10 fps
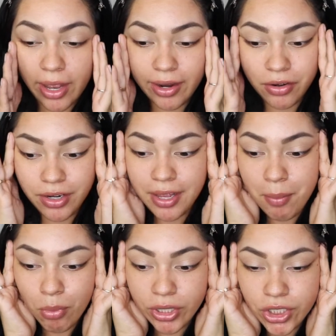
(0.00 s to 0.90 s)
I
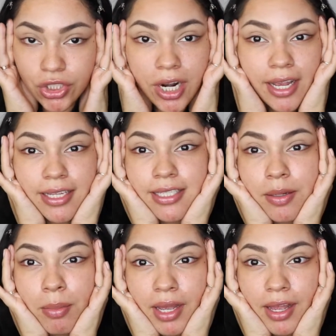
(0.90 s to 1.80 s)
already
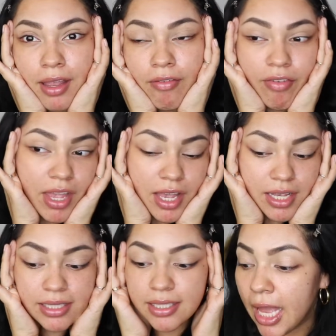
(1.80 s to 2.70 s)
moisturized my
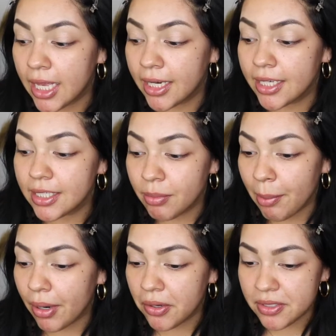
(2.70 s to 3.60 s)
face and I did
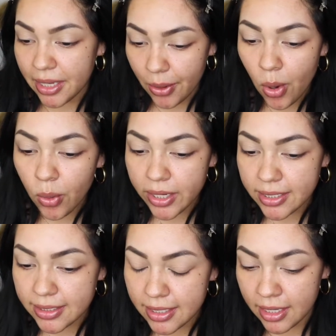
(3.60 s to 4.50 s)
my brows like
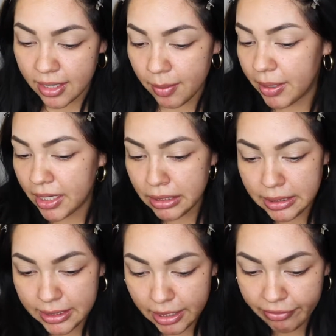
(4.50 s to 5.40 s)
always
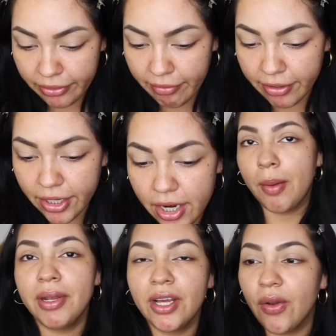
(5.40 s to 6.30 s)
because they take forever. So
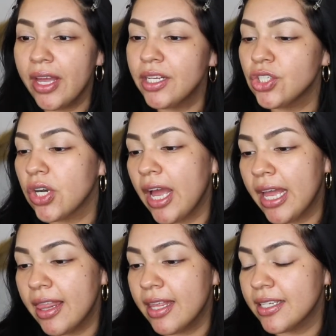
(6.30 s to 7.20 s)
I'm gonna go ahead and
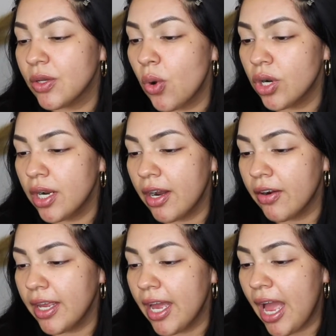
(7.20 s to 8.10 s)
try this
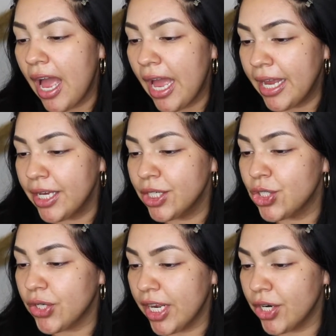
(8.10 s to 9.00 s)
Ordinary
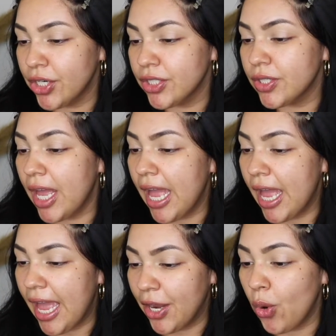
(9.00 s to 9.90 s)
Hydrators
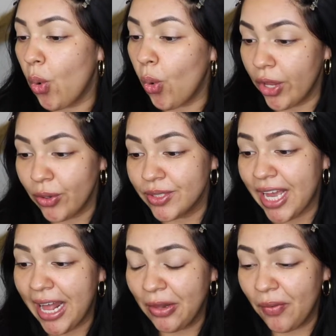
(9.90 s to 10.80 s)
and Oils
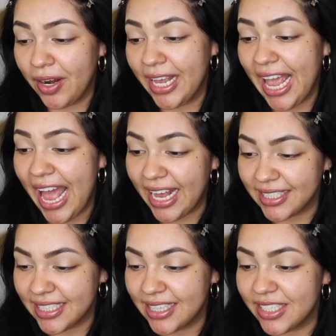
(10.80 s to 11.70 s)
Hyaluronic
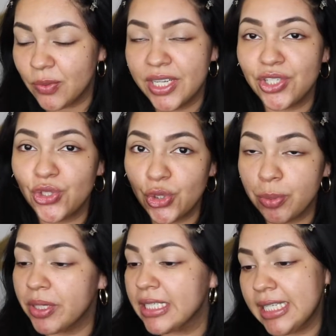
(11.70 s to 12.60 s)
Acid. This one is
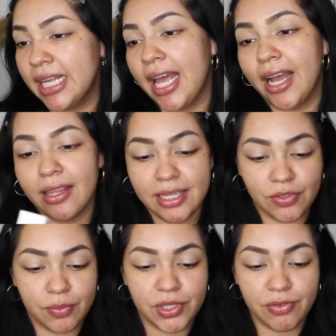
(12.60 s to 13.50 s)
2%. I got
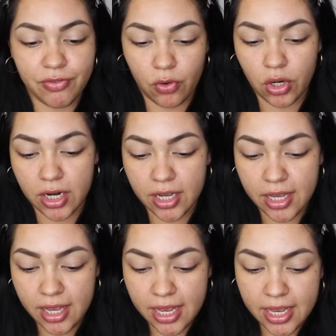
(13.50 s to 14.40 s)
this from Sephora.